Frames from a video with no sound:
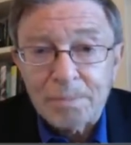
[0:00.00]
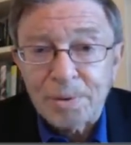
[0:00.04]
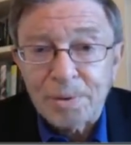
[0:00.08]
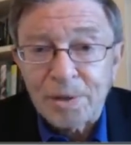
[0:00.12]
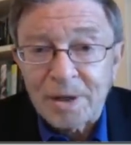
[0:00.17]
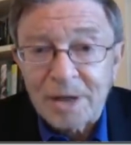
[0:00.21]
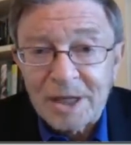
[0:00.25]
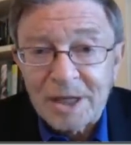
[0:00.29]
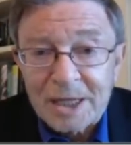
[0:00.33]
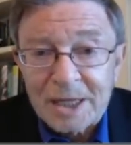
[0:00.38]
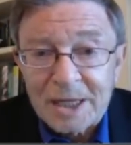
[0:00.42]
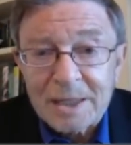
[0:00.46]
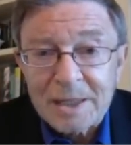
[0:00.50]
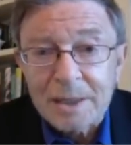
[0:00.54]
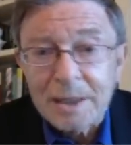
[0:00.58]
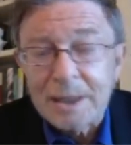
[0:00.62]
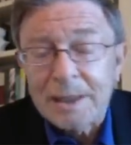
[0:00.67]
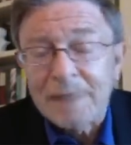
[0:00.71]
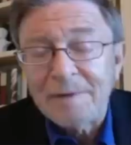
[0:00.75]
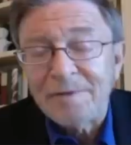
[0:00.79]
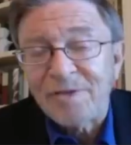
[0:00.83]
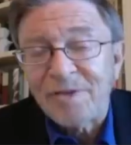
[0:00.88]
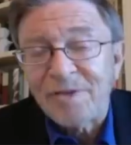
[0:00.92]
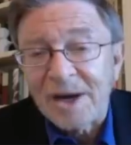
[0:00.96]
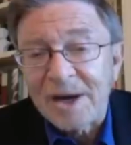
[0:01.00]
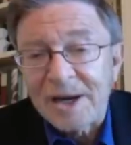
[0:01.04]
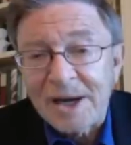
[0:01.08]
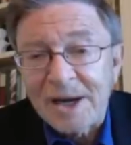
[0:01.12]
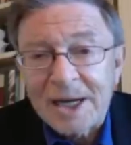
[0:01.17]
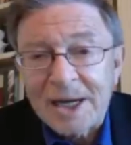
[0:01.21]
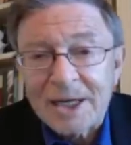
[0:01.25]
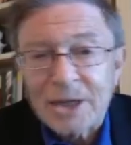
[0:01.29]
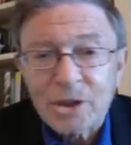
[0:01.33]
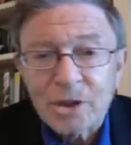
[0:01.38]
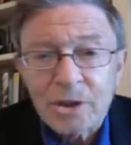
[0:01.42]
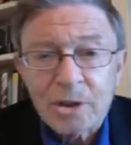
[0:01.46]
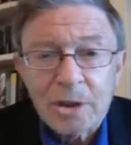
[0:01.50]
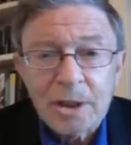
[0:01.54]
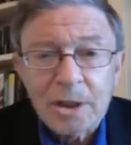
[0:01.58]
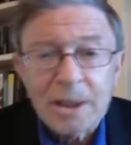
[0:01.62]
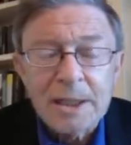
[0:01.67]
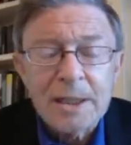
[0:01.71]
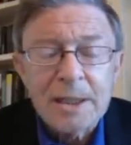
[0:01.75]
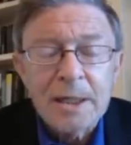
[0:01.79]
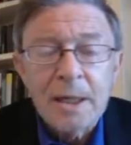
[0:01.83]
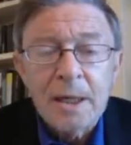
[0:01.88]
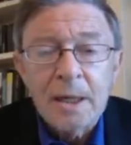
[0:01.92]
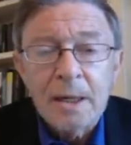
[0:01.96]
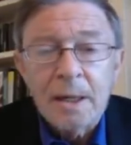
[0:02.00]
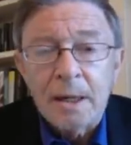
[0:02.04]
politically, financially.